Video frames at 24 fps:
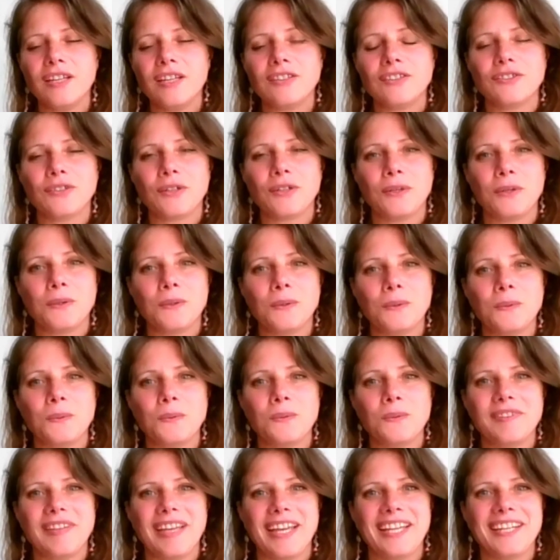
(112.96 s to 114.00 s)

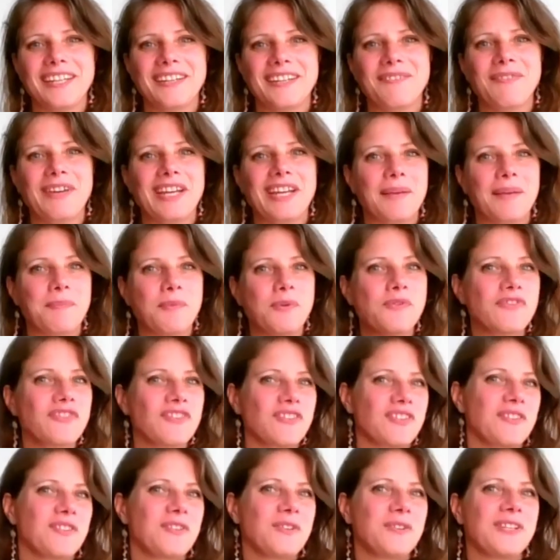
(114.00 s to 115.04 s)
So then when I
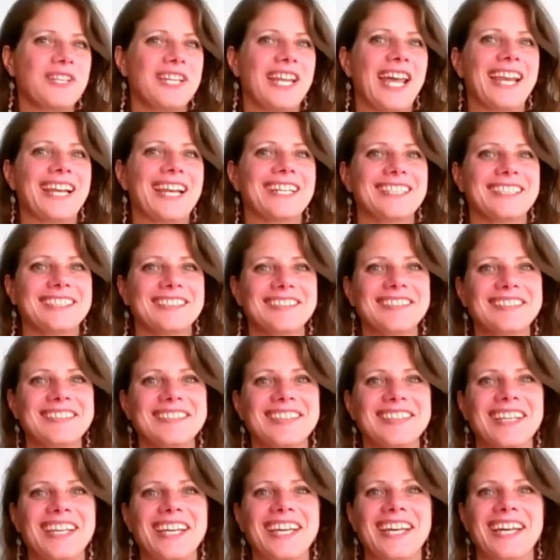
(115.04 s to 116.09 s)
moved to the Netherlands,
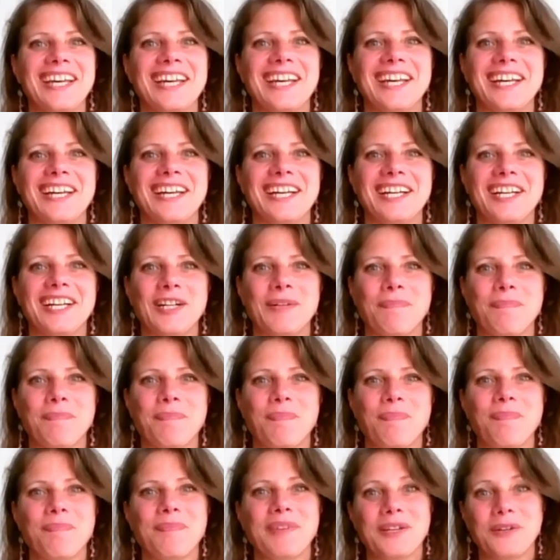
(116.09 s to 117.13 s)

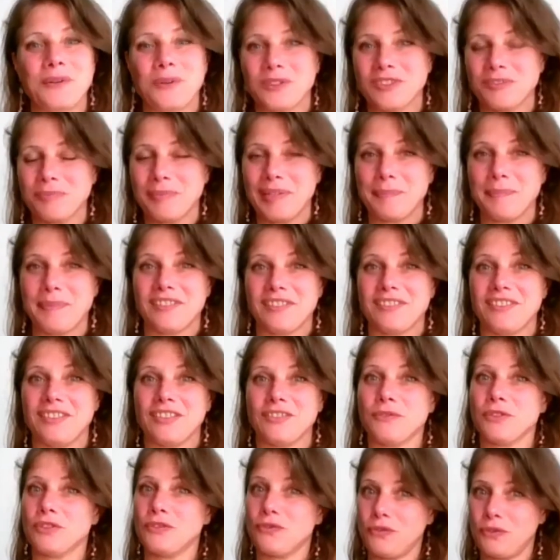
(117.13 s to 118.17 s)
um, because my
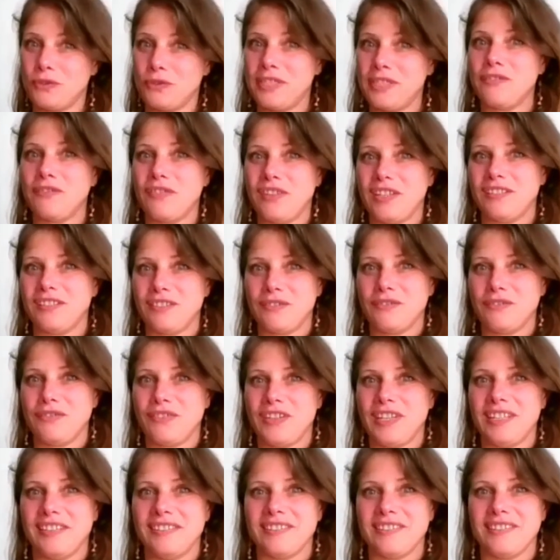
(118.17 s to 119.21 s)
business was fully
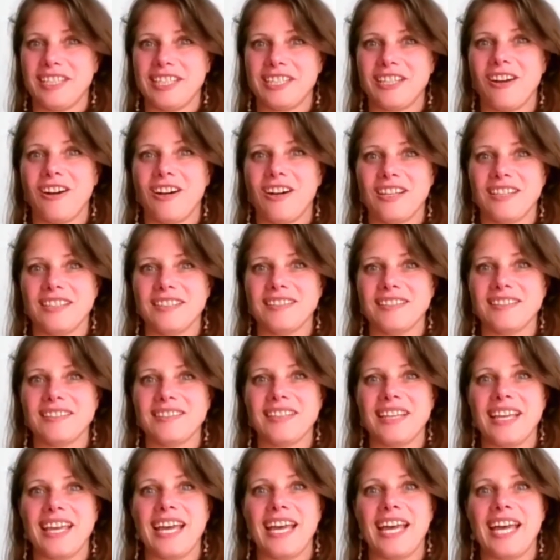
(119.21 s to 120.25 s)
face-to-face in Ireland,
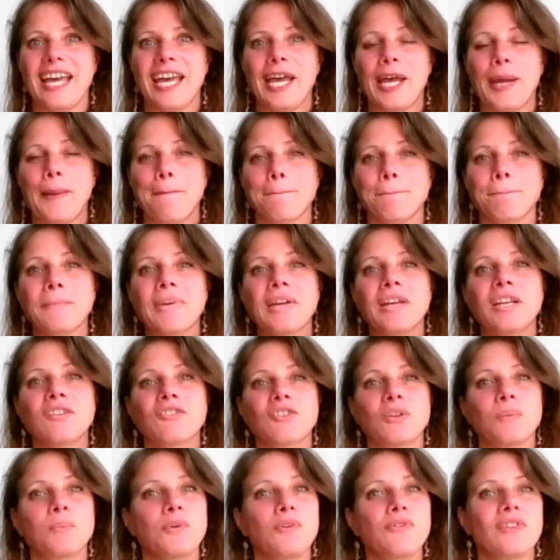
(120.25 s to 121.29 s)
um,
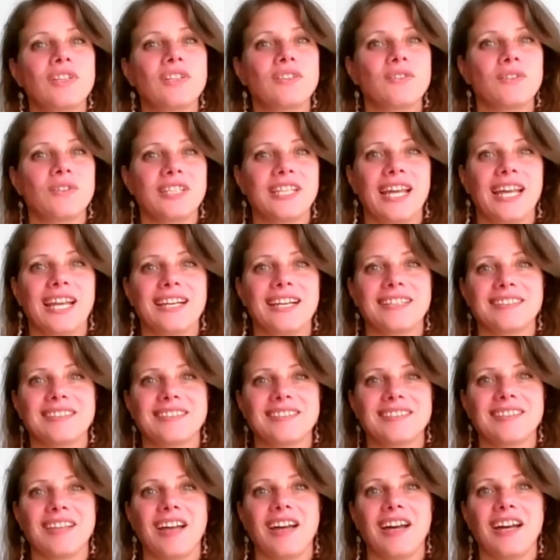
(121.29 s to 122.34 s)
so moving to the Netherlands,
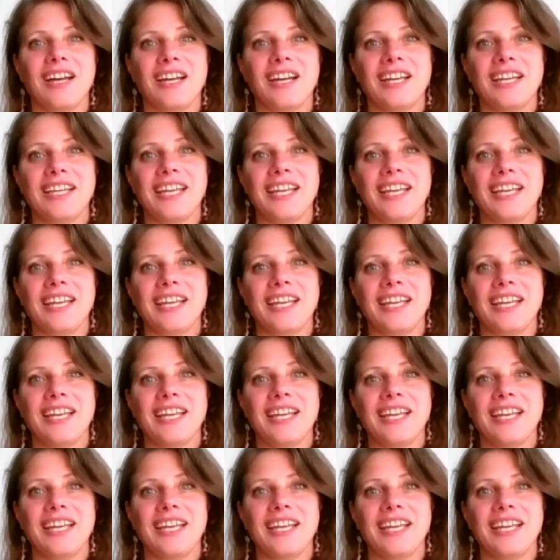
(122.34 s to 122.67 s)
I